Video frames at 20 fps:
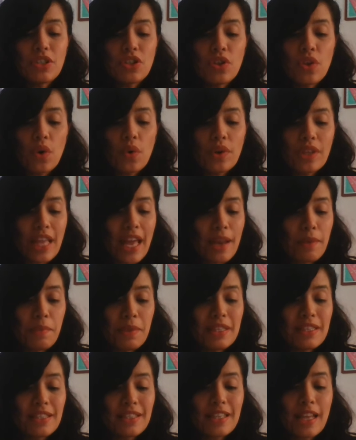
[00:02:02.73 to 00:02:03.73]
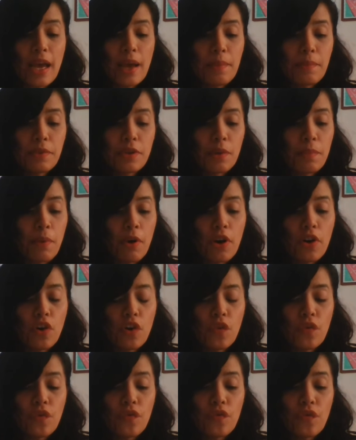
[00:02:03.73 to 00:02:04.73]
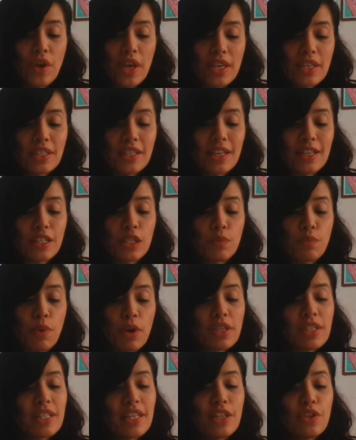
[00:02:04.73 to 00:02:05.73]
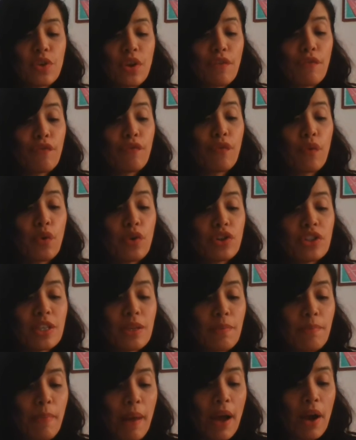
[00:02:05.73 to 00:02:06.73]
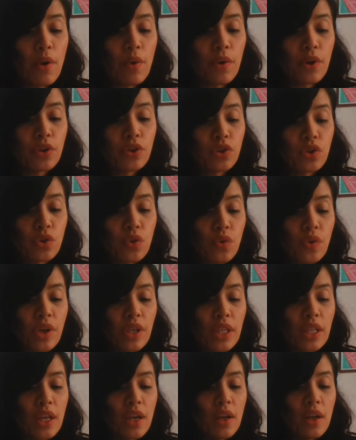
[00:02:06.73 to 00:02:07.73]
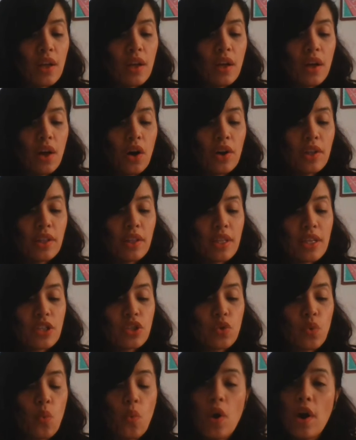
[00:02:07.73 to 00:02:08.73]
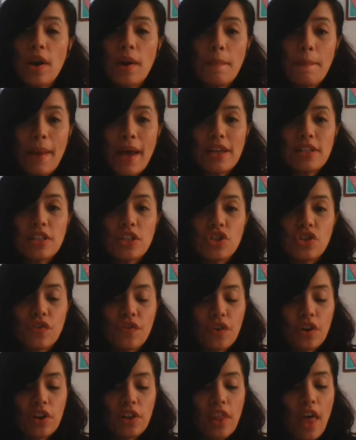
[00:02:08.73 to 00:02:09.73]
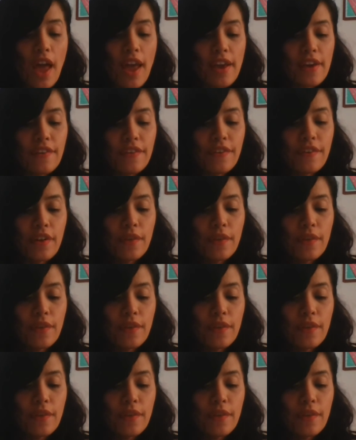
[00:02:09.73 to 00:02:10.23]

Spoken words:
though it had been stamped upon her face expressly to give force and power to it on this one passage of her life.